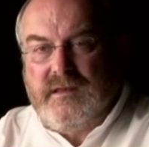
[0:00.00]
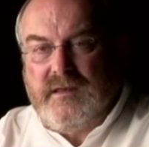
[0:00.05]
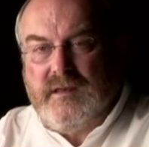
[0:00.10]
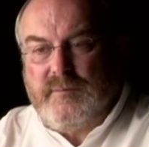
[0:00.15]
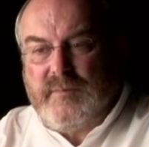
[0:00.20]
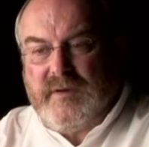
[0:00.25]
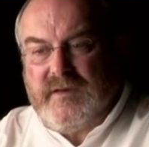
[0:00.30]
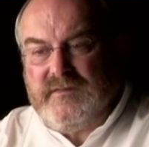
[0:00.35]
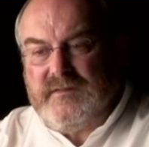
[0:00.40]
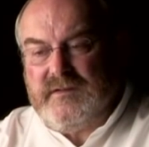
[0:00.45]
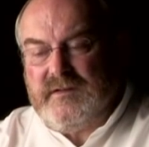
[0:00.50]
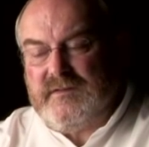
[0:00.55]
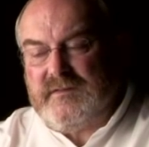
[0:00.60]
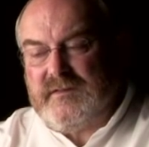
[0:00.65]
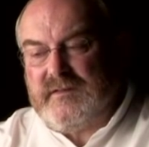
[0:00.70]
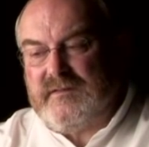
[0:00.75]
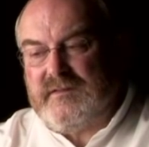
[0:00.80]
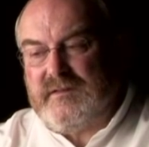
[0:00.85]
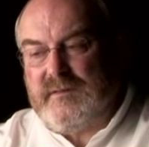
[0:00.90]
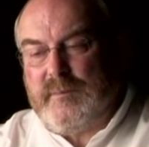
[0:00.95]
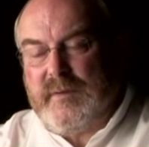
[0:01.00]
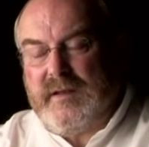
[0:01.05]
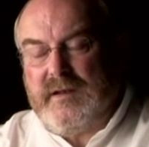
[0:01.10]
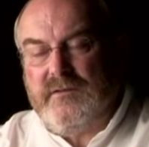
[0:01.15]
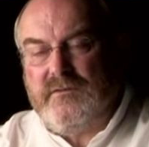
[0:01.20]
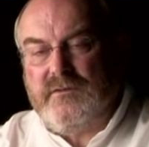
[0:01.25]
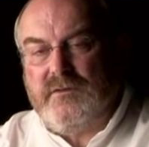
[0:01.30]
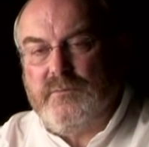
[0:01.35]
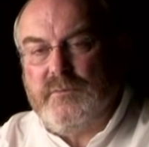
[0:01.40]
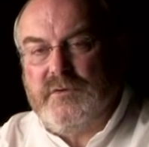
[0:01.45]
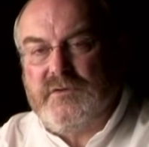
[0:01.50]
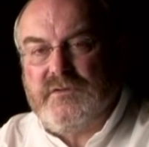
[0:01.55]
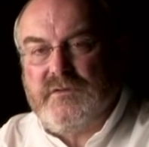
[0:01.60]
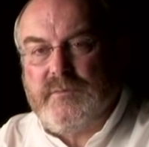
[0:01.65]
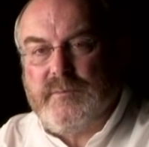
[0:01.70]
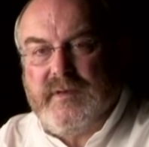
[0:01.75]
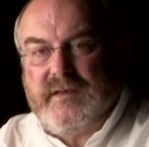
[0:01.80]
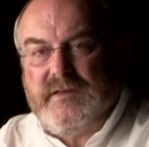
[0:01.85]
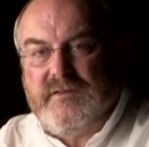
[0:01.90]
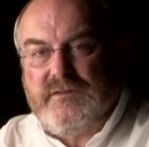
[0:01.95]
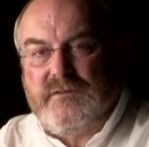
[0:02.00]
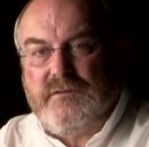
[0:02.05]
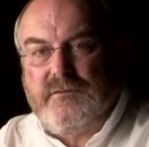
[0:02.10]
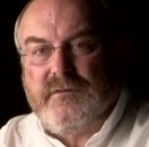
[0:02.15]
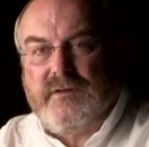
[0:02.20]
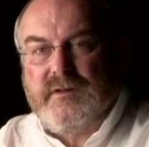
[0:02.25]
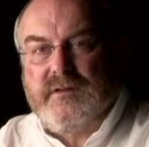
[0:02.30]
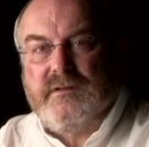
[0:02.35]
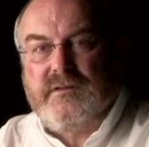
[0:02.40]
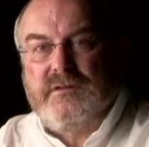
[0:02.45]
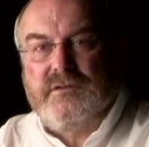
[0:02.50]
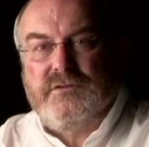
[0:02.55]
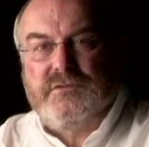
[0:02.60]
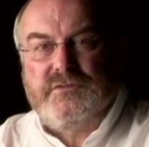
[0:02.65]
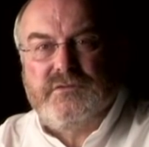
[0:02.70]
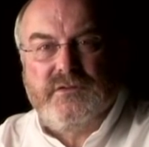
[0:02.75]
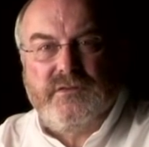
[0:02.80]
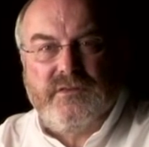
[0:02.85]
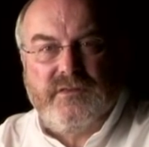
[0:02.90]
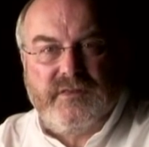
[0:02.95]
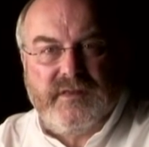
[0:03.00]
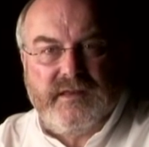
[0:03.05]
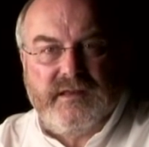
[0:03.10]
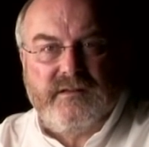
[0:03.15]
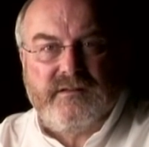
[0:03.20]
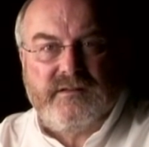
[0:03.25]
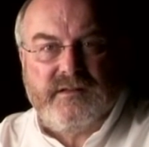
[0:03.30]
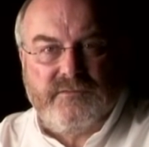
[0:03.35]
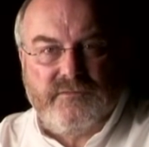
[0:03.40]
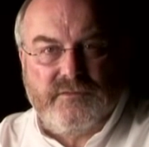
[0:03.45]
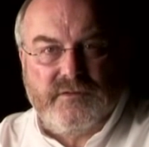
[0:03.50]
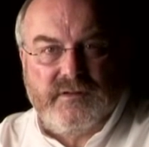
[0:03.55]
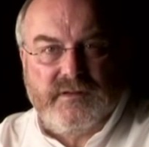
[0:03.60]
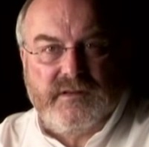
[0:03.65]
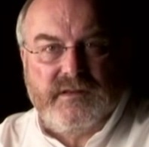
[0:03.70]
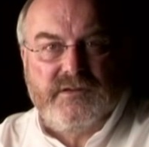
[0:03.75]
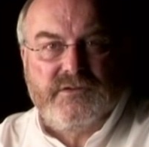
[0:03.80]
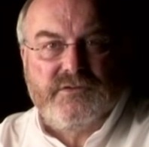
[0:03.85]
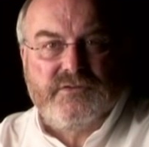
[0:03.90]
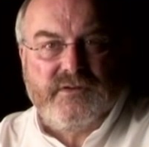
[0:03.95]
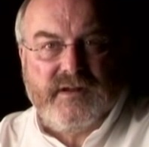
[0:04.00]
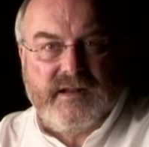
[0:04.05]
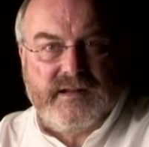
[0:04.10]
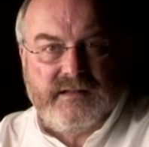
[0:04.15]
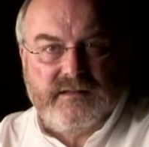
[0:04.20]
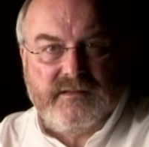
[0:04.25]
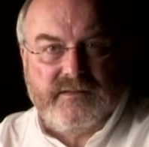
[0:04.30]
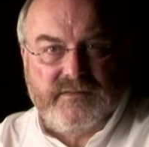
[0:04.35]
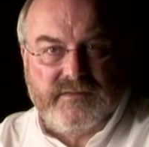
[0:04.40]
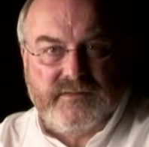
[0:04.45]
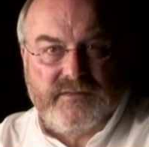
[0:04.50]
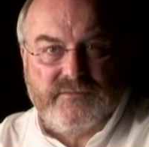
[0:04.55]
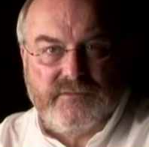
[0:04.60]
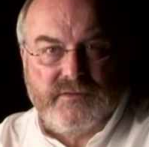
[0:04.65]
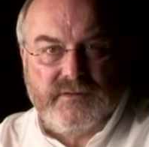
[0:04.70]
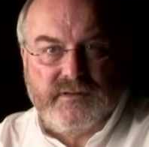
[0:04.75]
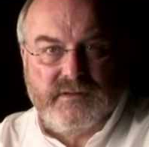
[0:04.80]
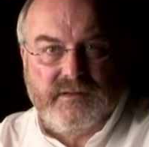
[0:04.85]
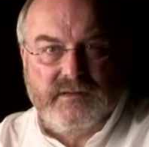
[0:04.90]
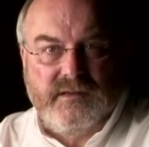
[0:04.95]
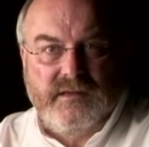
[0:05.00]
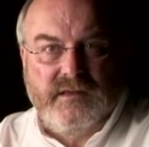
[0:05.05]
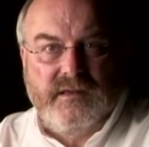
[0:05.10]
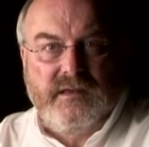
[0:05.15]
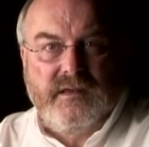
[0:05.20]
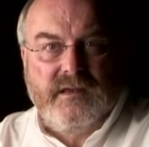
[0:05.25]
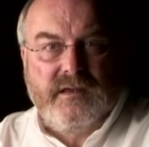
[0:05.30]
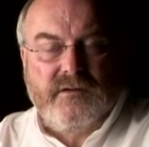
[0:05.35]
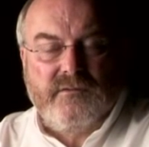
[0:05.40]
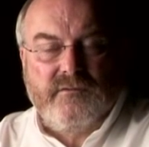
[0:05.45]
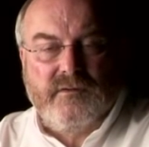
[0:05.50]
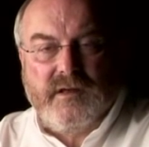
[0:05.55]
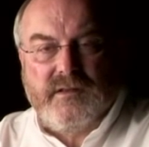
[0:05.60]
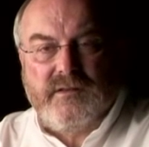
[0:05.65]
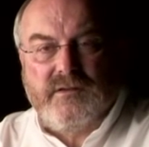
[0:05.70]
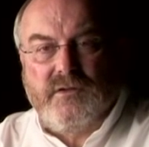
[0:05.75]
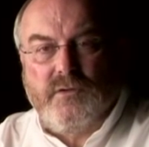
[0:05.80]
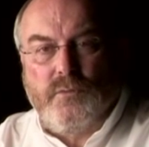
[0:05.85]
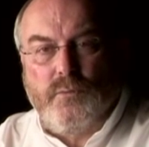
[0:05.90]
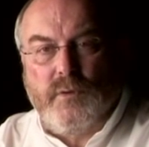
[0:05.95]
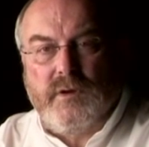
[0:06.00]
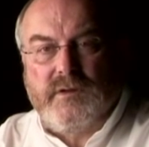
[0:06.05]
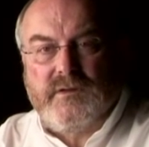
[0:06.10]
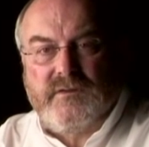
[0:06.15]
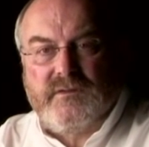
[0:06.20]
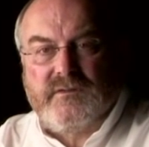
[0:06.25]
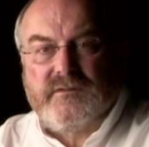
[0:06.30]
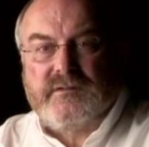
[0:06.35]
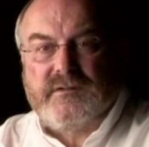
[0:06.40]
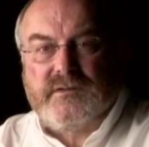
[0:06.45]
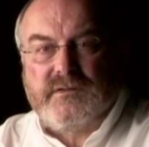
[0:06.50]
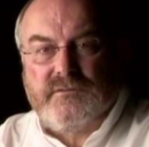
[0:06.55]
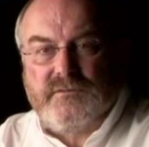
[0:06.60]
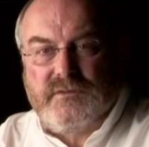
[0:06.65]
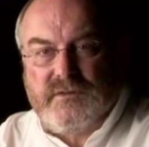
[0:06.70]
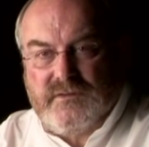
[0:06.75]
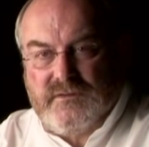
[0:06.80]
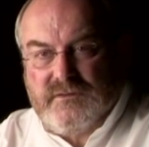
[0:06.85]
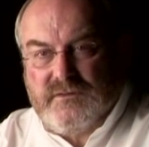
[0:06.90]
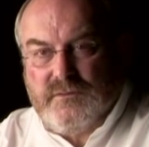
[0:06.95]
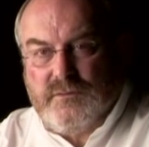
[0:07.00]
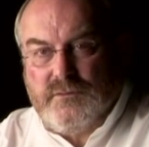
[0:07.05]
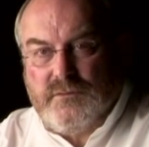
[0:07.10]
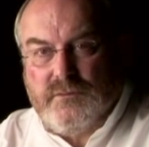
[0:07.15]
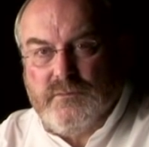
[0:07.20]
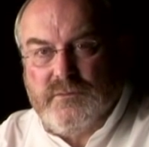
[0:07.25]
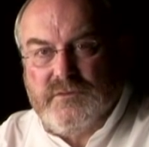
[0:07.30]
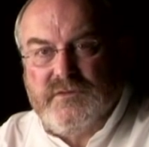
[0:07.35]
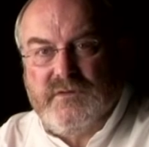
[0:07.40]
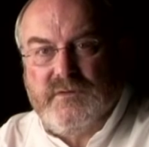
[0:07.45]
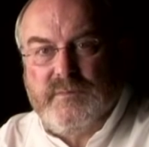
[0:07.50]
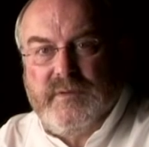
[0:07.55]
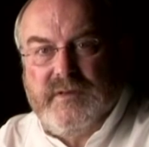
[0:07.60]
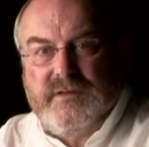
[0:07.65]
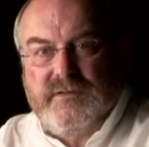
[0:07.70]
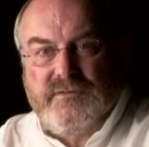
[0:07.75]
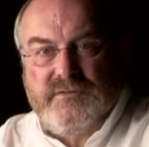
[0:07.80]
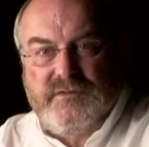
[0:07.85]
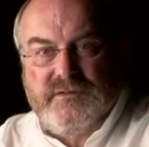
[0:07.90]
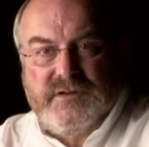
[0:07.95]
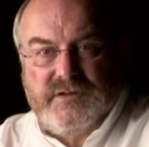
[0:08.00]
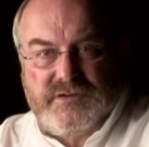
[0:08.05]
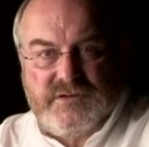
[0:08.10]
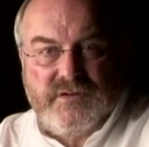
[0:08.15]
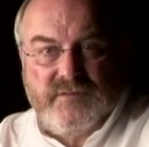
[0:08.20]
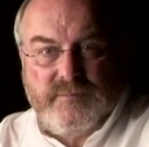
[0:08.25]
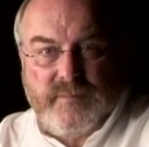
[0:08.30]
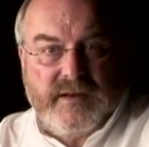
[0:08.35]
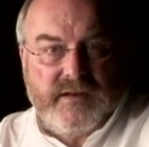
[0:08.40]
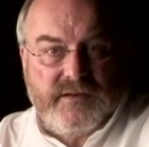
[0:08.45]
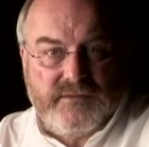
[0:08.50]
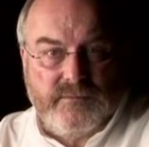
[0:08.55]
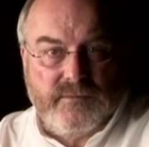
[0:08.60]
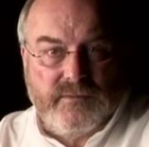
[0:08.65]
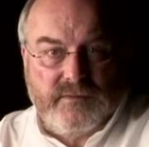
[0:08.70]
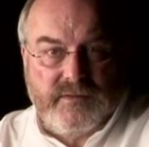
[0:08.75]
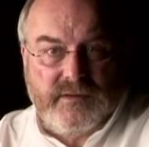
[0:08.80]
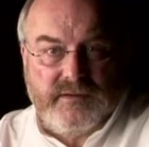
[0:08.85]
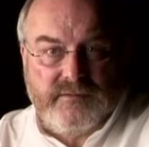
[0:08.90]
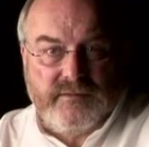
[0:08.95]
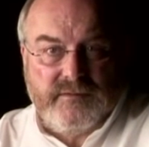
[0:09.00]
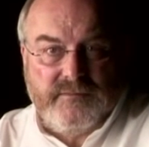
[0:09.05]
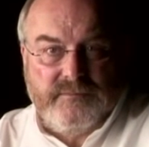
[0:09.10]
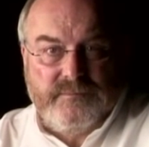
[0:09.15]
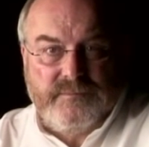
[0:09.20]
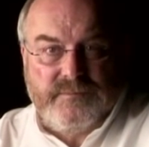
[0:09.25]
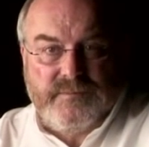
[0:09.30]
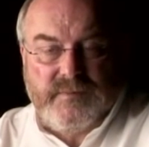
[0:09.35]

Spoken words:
It basically says, dependent on which space you're in, you should think differently, you should analyze differently, rather than a one-size-fits-all, which has been the tradition of management theory.